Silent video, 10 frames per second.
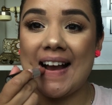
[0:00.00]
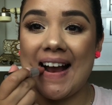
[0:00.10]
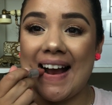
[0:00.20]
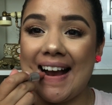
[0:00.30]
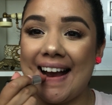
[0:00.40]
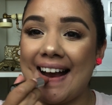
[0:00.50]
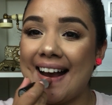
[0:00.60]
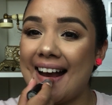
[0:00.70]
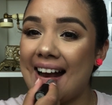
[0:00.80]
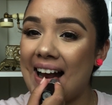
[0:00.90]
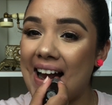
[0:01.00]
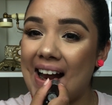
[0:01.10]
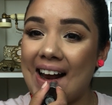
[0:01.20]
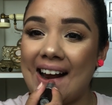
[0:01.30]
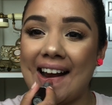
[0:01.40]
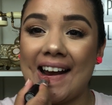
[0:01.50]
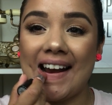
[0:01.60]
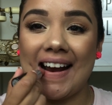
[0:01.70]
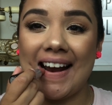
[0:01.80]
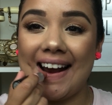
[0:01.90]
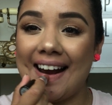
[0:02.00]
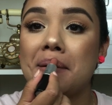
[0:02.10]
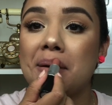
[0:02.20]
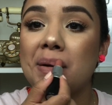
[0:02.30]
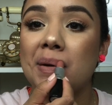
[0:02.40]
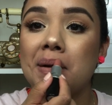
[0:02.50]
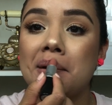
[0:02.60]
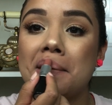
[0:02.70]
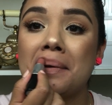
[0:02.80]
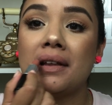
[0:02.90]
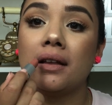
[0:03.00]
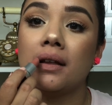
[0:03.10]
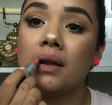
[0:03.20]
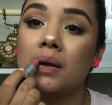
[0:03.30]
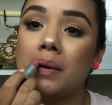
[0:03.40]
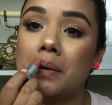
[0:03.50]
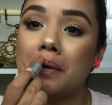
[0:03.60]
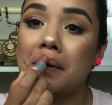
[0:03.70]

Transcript: but not spend like $25+, I would definitely turn to MAC.